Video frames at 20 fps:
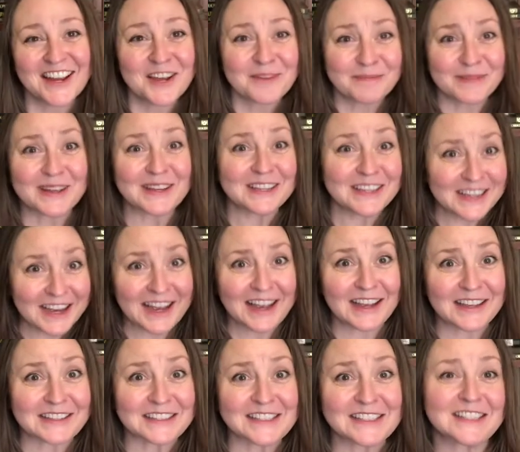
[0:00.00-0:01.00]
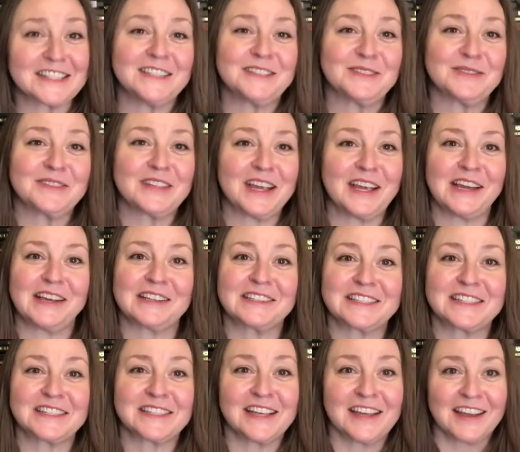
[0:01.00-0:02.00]
But yes,
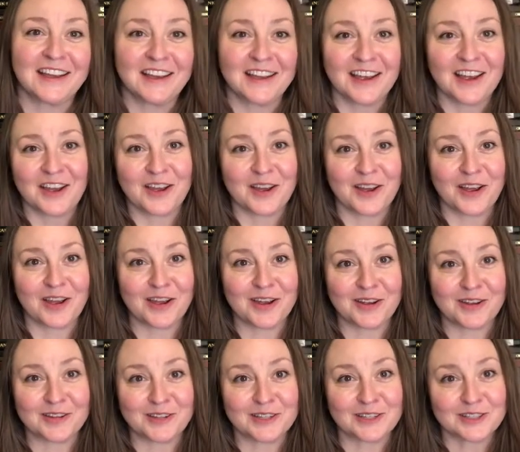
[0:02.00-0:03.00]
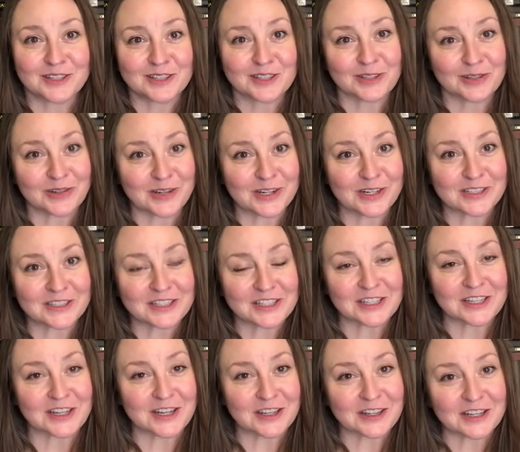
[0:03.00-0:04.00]
yes. Uh, source, you
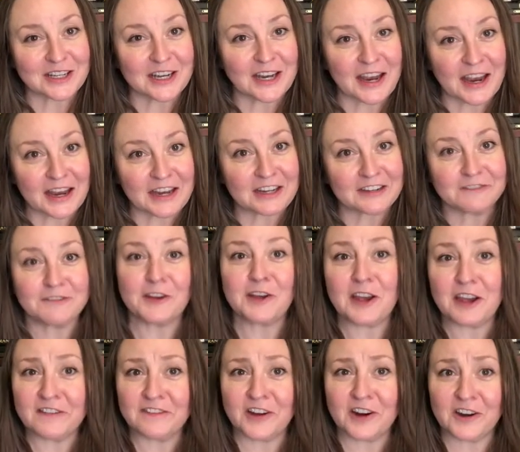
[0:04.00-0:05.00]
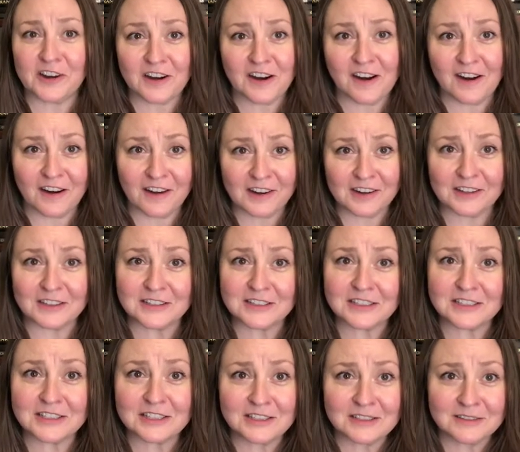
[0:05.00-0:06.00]
know, the cave of our
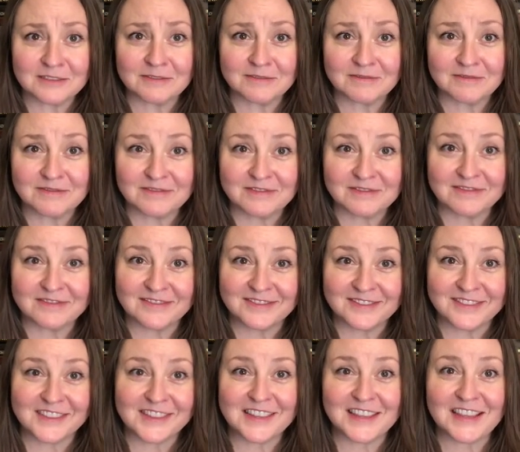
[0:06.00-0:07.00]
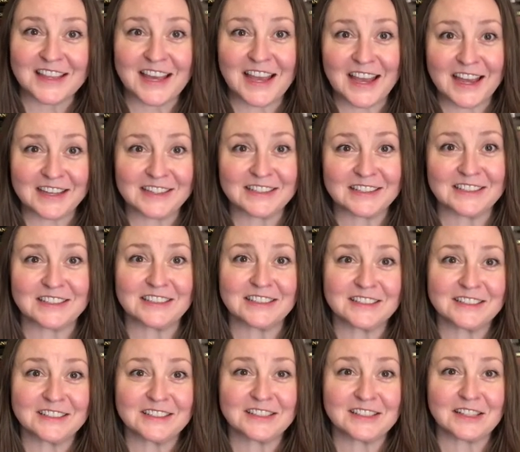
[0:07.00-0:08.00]
heart. That
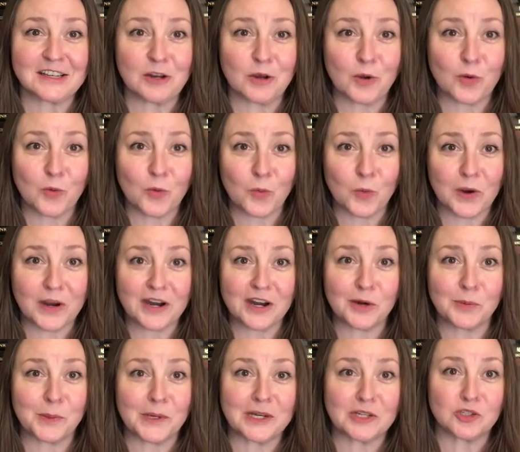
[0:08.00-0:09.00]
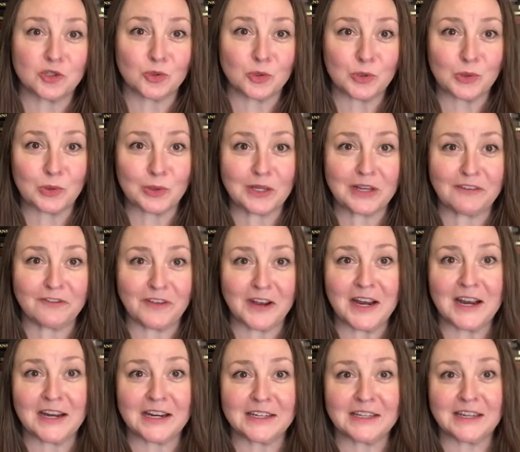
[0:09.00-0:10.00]
is where we truly
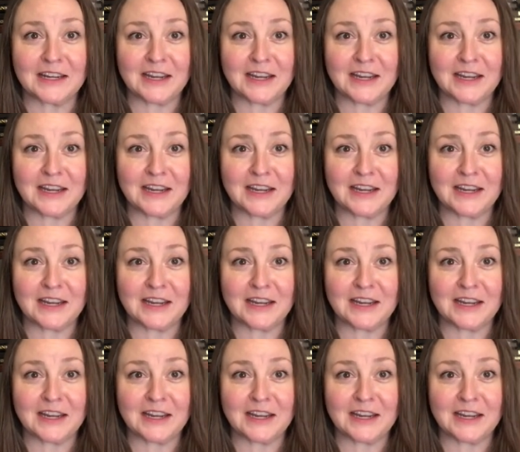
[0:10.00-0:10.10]
find